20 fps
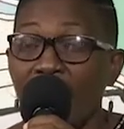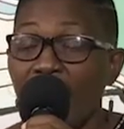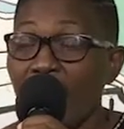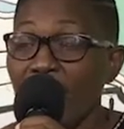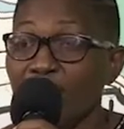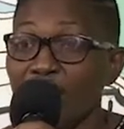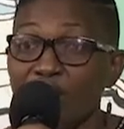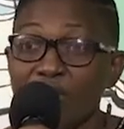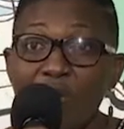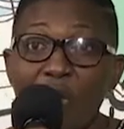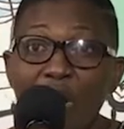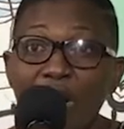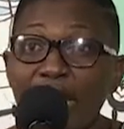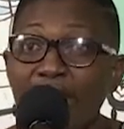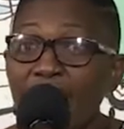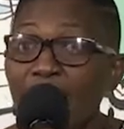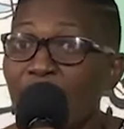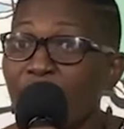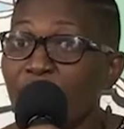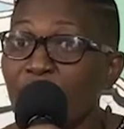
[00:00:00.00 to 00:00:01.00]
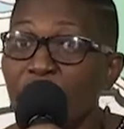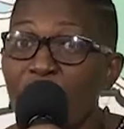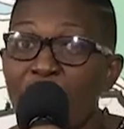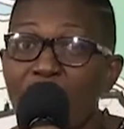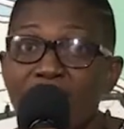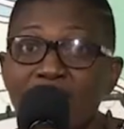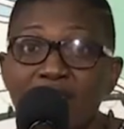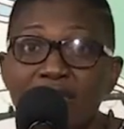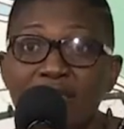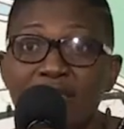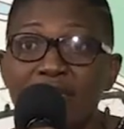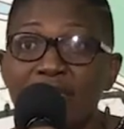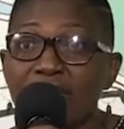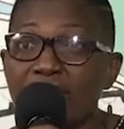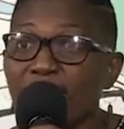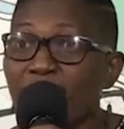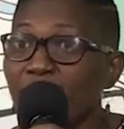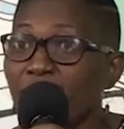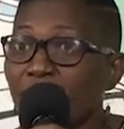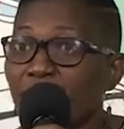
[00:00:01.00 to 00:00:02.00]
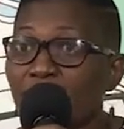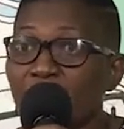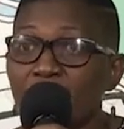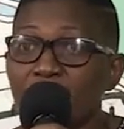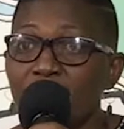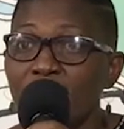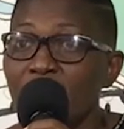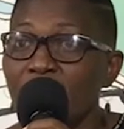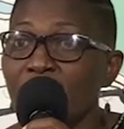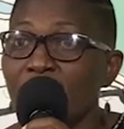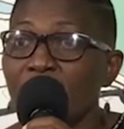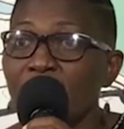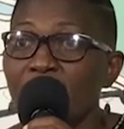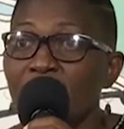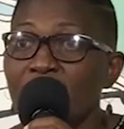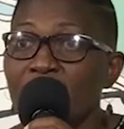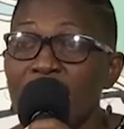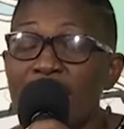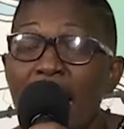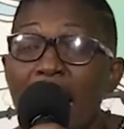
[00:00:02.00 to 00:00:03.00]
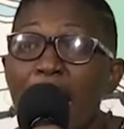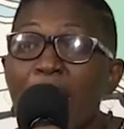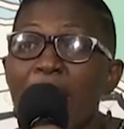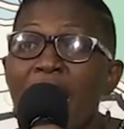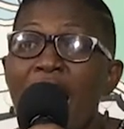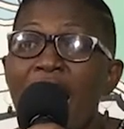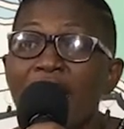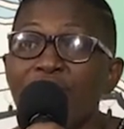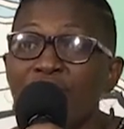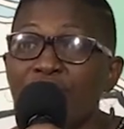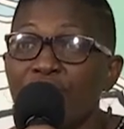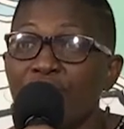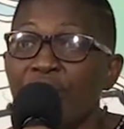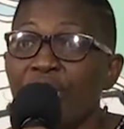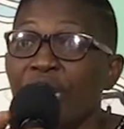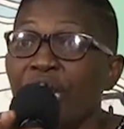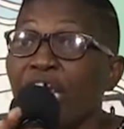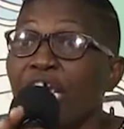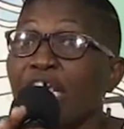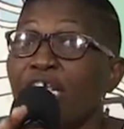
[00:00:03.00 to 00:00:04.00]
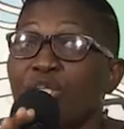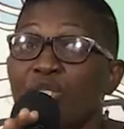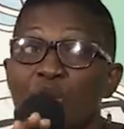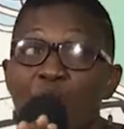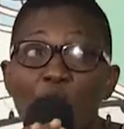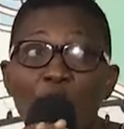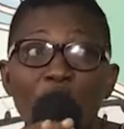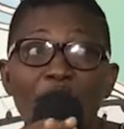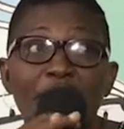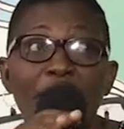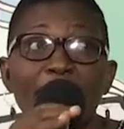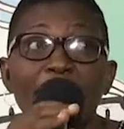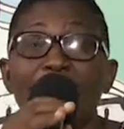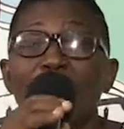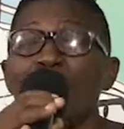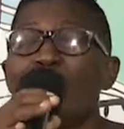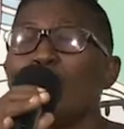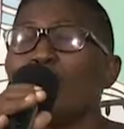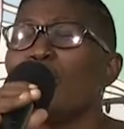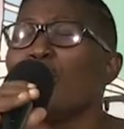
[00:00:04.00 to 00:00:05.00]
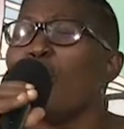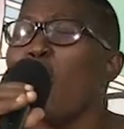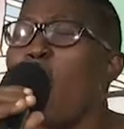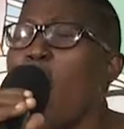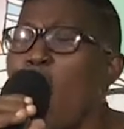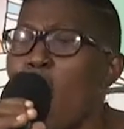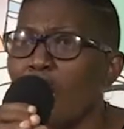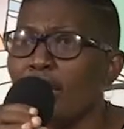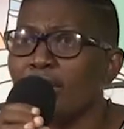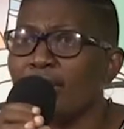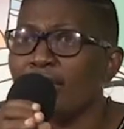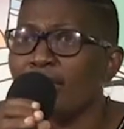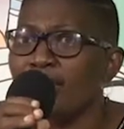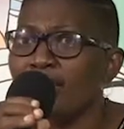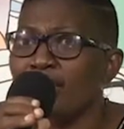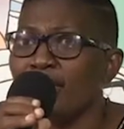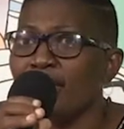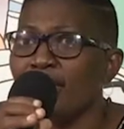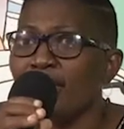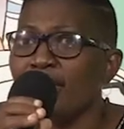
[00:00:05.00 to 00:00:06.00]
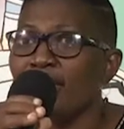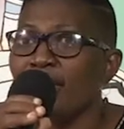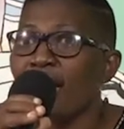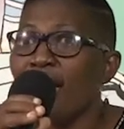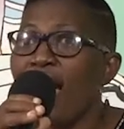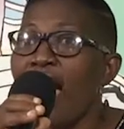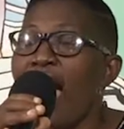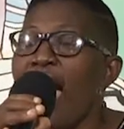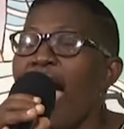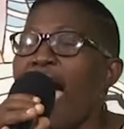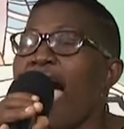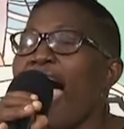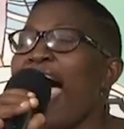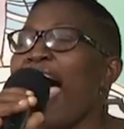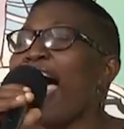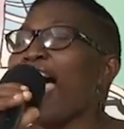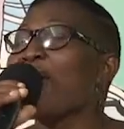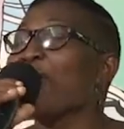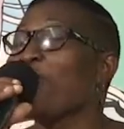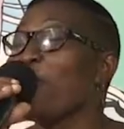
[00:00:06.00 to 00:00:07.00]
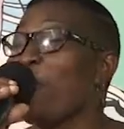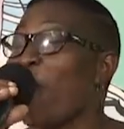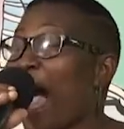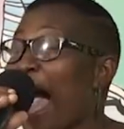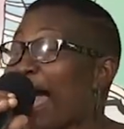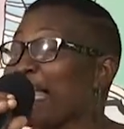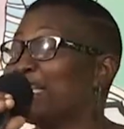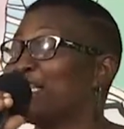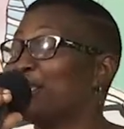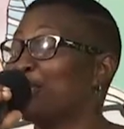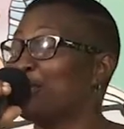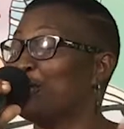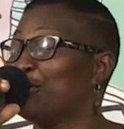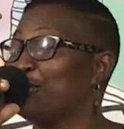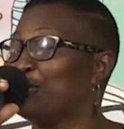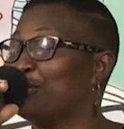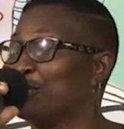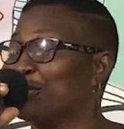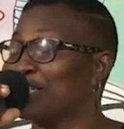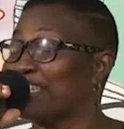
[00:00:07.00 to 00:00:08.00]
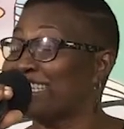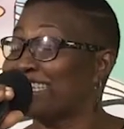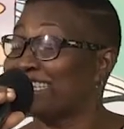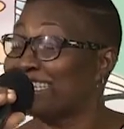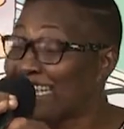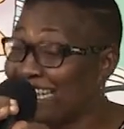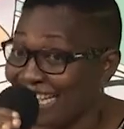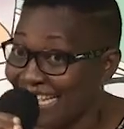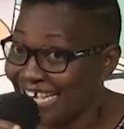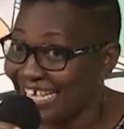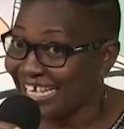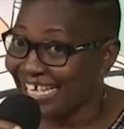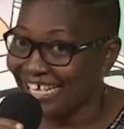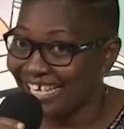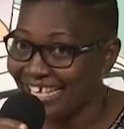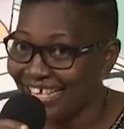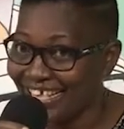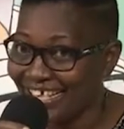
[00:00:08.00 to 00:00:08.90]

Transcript: And so he did not say much. He told him, Lord, I want to see.